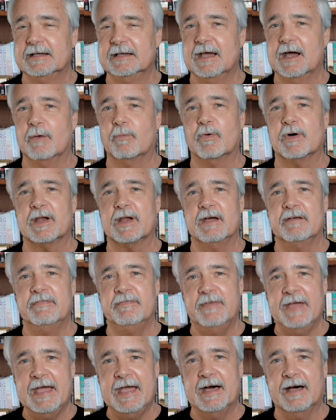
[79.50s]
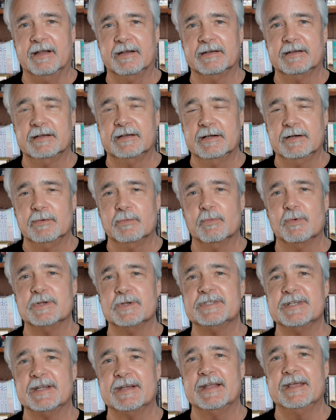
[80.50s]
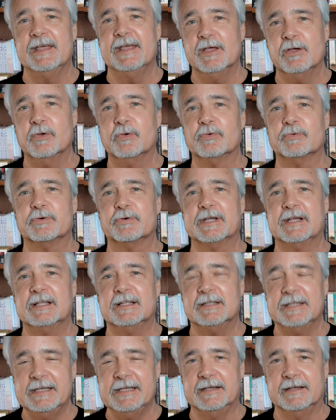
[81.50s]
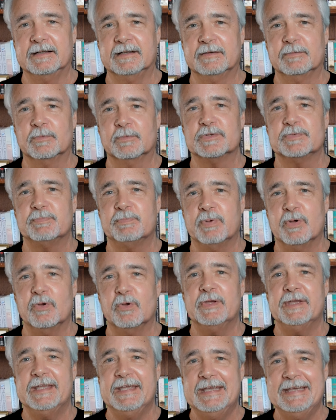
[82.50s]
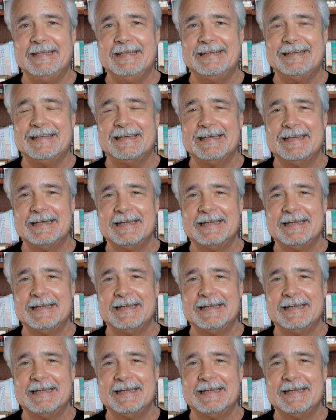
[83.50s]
And what I found was that Hillary Clinton was pulling in